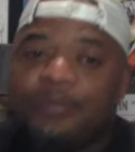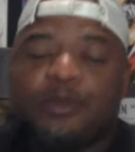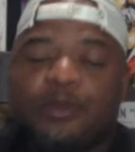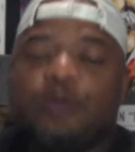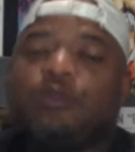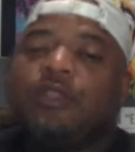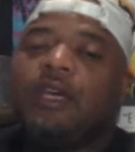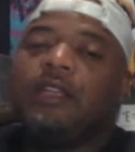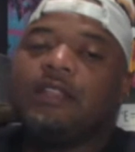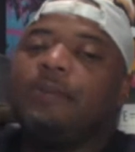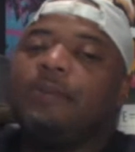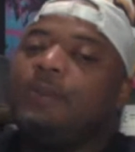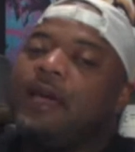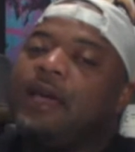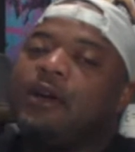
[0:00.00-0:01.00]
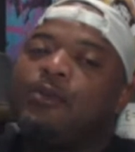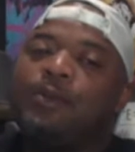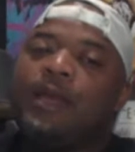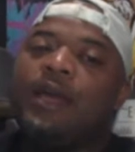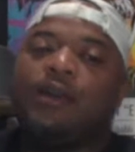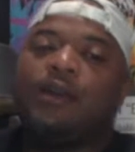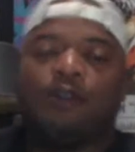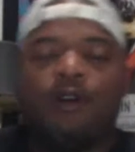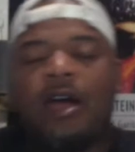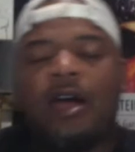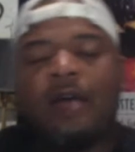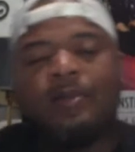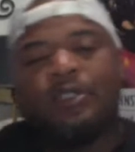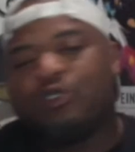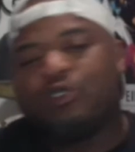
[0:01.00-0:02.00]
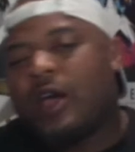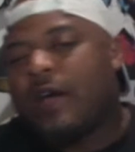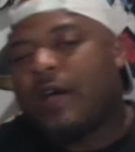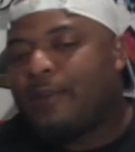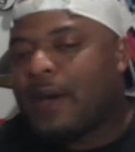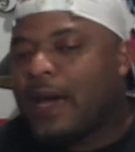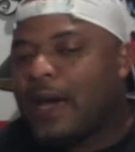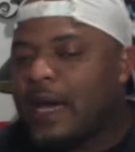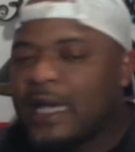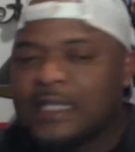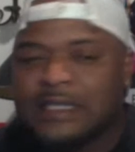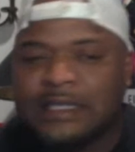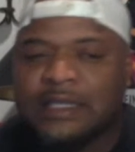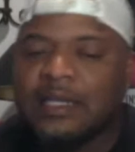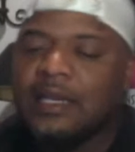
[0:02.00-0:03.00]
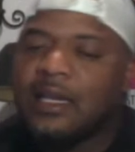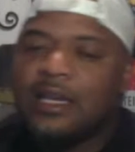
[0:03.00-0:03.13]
You think that black on black crime and drive-bys and